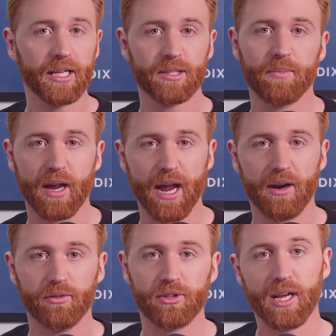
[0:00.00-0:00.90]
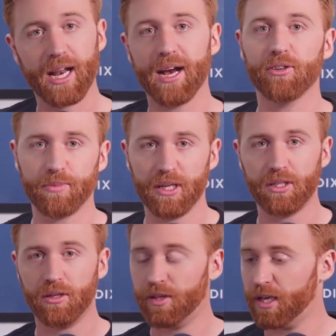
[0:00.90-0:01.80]
my house that allows me
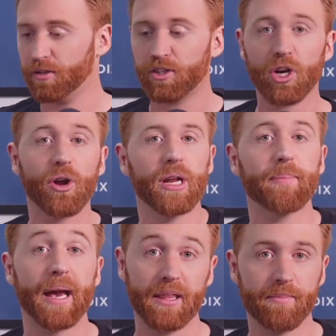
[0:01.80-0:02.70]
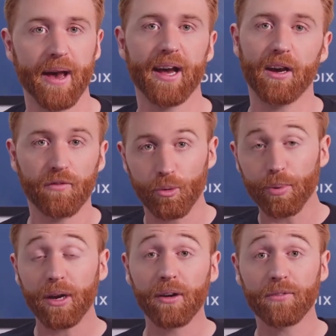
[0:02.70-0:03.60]
to then slowly pay them back over a
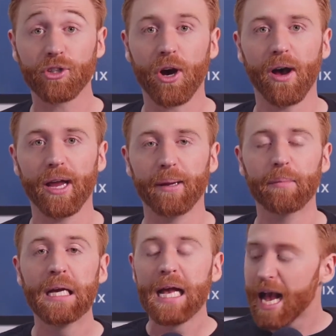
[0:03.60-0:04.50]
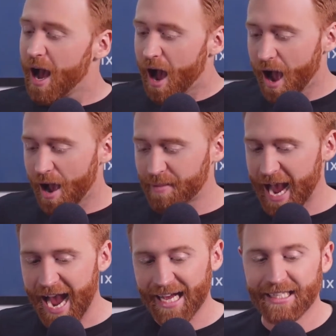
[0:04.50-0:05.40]
period of time.
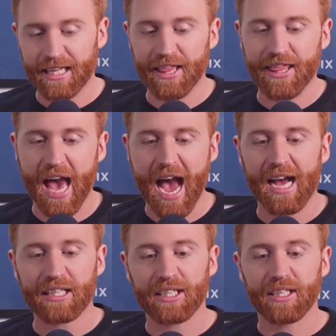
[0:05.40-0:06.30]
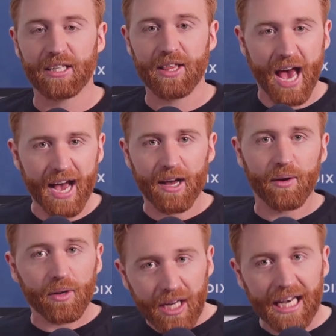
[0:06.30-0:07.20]
And that
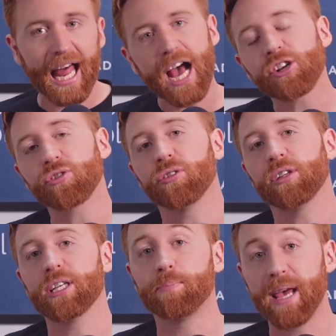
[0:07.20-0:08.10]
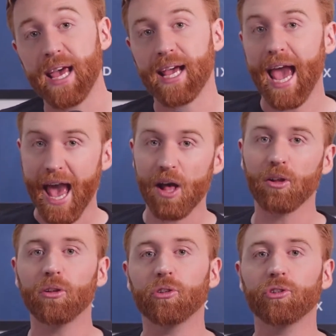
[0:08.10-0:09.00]
collateral is being
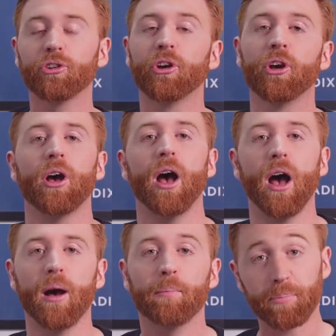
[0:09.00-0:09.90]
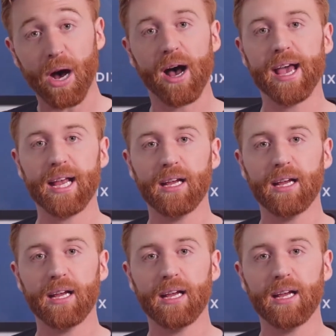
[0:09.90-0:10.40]
held by